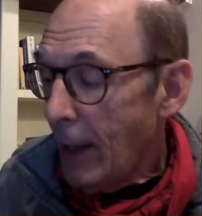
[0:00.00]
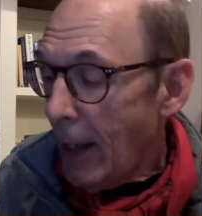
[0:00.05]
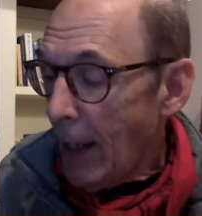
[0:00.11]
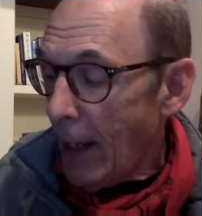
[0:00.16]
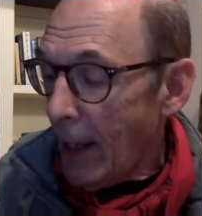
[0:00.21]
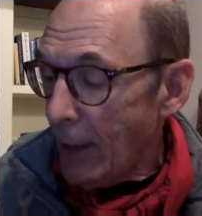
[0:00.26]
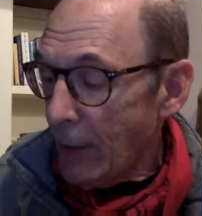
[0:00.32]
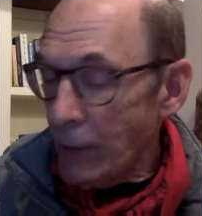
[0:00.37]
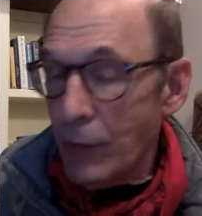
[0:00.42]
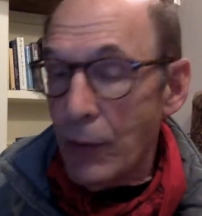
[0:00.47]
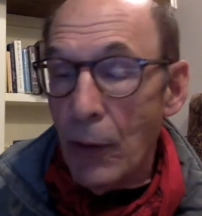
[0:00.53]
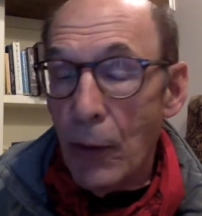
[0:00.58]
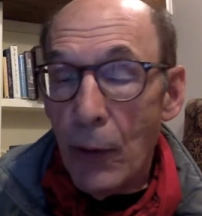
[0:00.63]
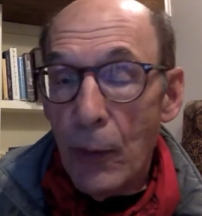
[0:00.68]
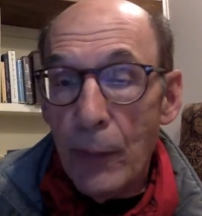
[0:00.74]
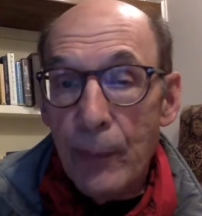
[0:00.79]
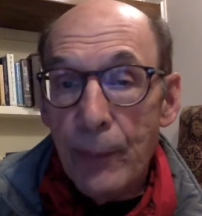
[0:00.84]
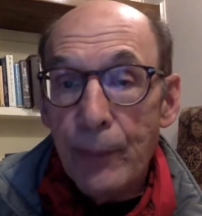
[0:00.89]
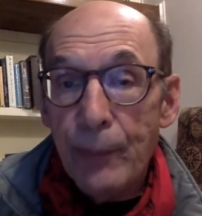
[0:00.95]
And
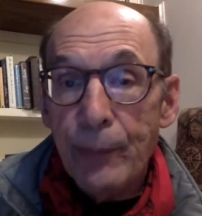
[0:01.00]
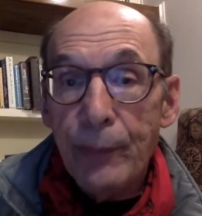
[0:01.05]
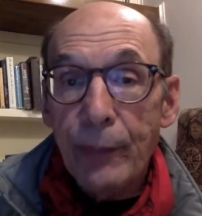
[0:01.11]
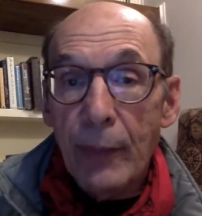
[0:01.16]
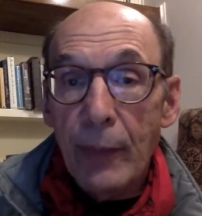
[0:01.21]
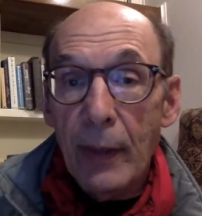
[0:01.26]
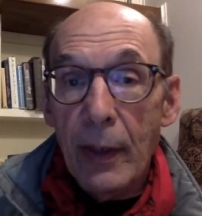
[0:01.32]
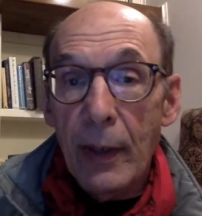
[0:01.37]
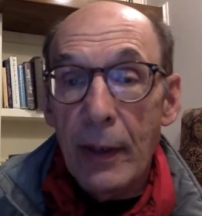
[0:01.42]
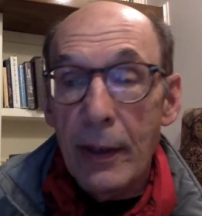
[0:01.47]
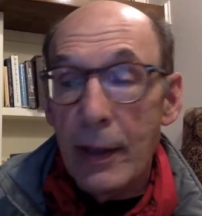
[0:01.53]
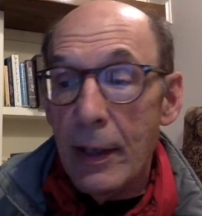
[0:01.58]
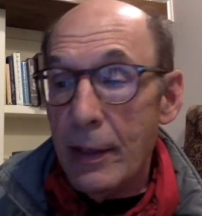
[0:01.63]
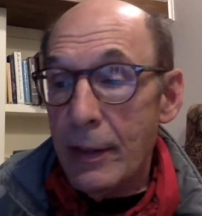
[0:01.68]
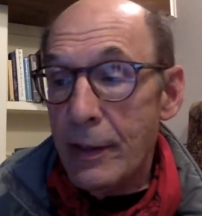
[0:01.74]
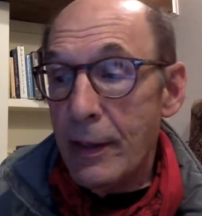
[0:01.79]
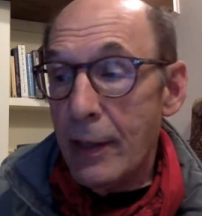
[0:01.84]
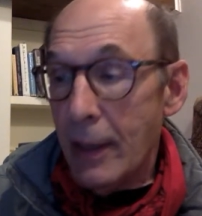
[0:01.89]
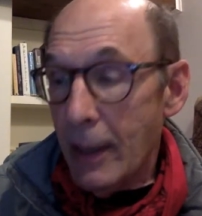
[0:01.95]
so
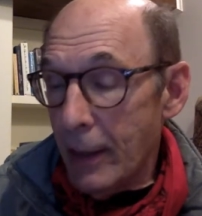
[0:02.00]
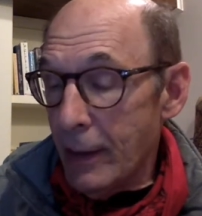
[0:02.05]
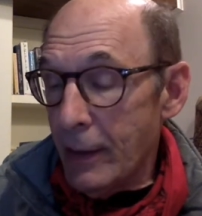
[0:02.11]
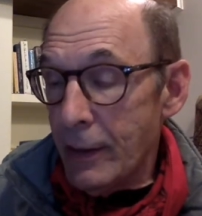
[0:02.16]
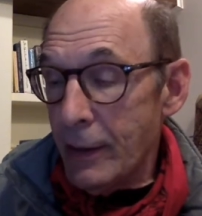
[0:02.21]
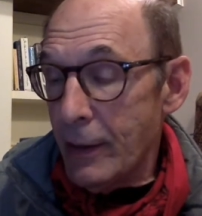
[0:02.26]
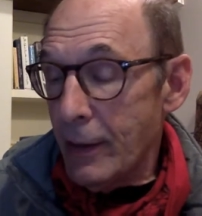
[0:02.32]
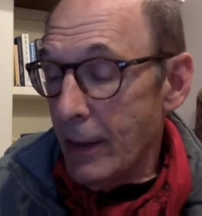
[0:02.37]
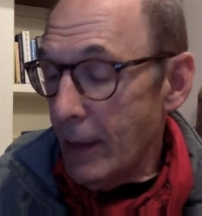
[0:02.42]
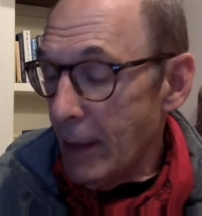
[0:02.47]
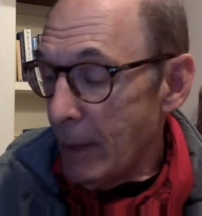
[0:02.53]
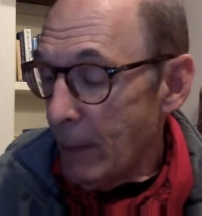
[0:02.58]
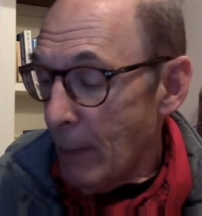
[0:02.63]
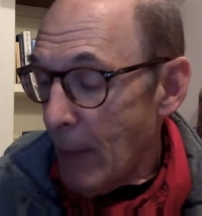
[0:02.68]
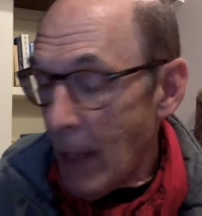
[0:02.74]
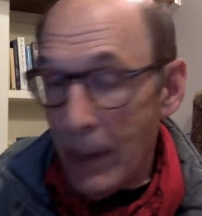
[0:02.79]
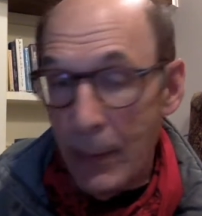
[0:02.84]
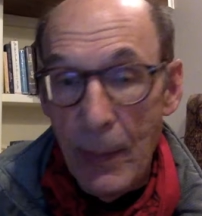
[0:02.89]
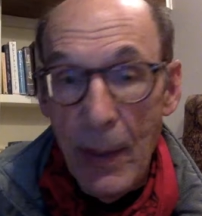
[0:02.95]
this is the
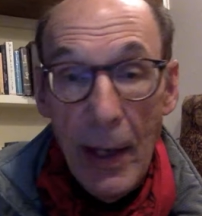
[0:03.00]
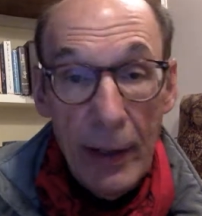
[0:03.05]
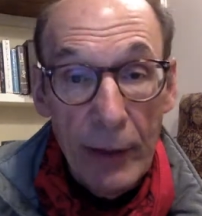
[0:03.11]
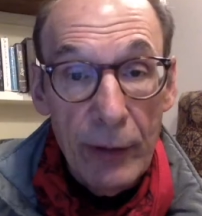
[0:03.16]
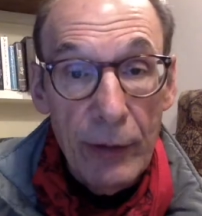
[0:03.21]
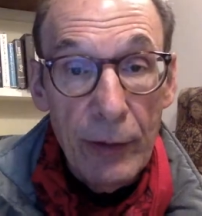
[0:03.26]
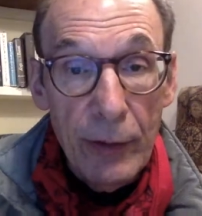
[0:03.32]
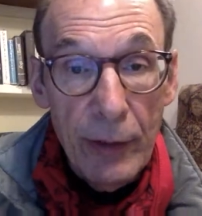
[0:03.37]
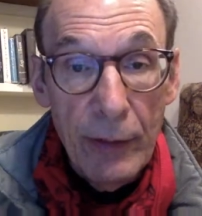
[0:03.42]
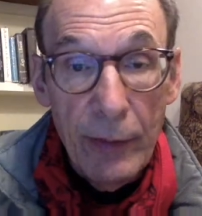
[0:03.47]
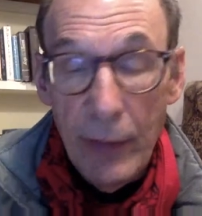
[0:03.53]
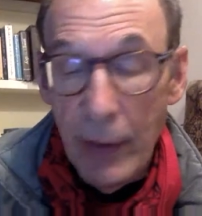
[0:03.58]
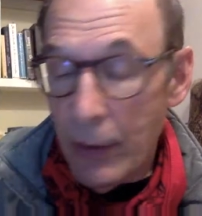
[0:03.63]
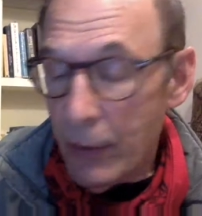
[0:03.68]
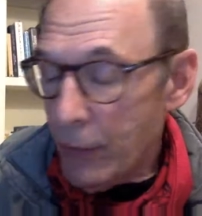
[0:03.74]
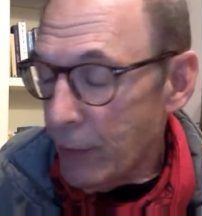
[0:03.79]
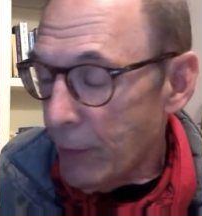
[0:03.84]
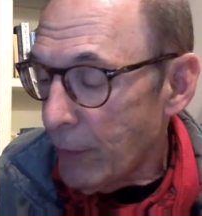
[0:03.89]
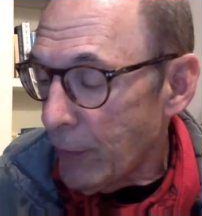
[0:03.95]
mathematical
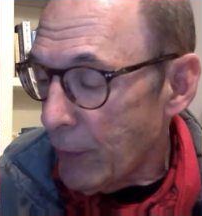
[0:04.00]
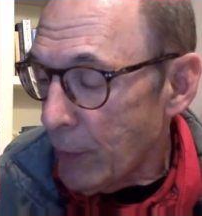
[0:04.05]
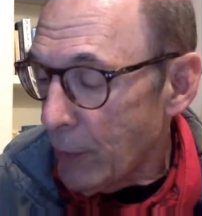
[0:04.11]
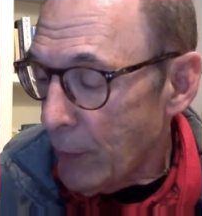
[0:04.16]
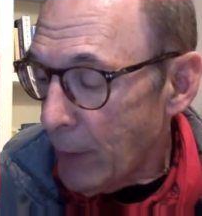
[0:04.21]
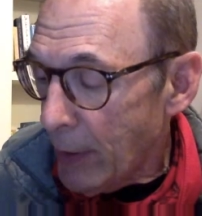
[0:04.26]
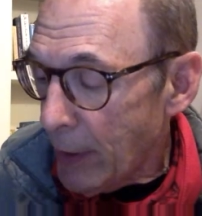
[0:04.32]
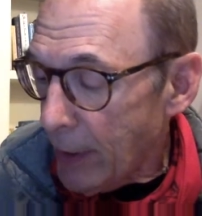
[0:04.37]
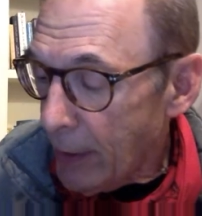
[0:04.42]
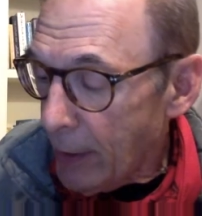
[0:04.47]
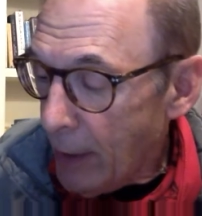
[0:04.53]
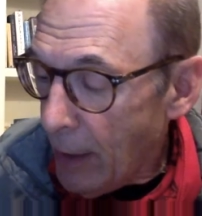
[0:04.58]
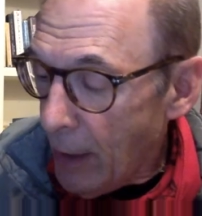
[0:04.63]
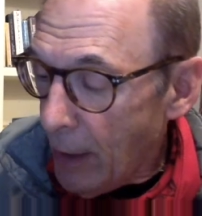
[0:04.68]
convention for doing it.